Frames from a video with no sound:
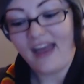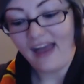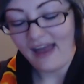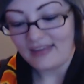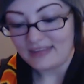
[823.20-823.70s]

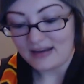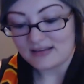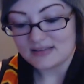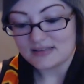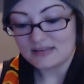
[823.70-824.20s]
And that
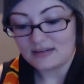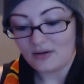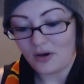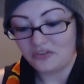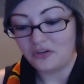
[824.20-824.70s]
is
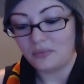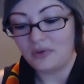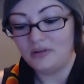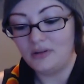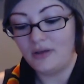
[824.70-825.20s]
awesome.
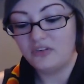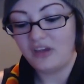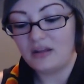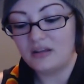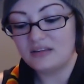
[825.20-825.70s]
Loves
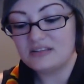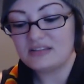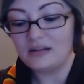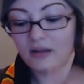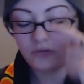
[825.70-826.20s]
aliens,
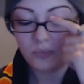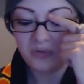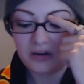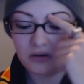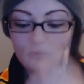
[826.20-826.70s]
loves
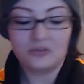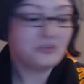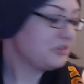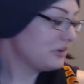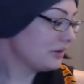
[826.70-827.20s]
predators.
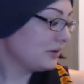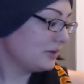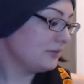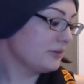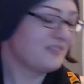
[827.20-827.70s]

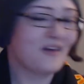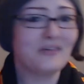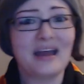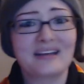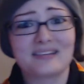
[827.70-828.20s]
You know, I've never
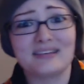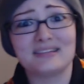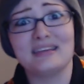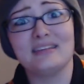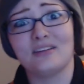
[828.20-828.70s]
actually
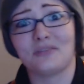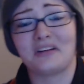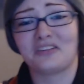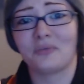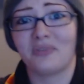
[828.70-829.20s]
seen the
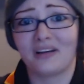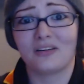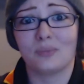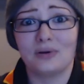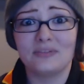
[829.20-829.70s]
original
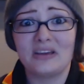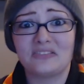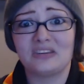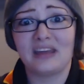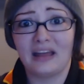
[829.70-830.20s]
Predator movie. I've
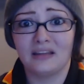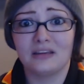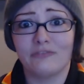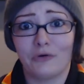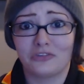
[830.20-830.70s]
seen
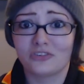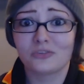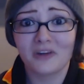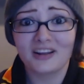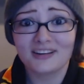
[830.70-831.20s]
Alien versus
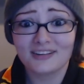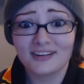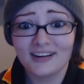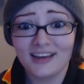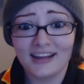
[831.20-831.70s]
Predator,
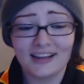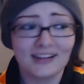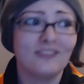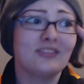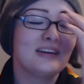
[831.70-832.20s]
and I
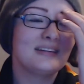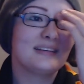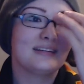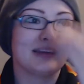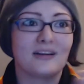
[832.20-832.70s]
loved it.
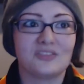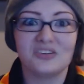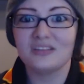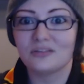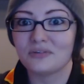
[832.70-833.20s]
Like, I've
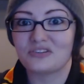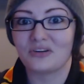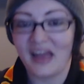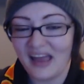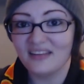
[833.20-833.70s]
seen the original
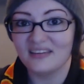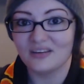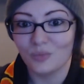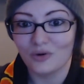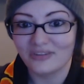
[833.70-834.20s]

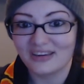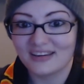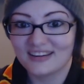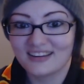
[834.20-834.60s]
Alien movie.